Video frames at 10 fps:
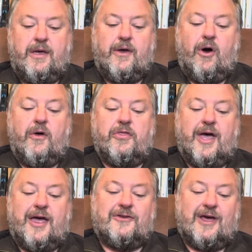On
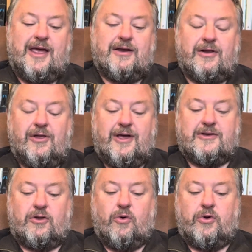that day, declares
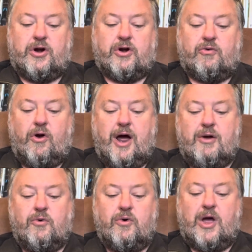the Lord, a cry
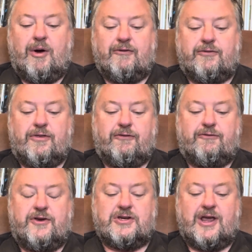will go up from the
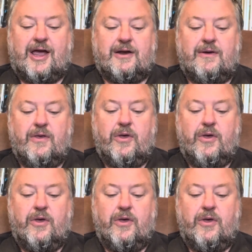fish gate,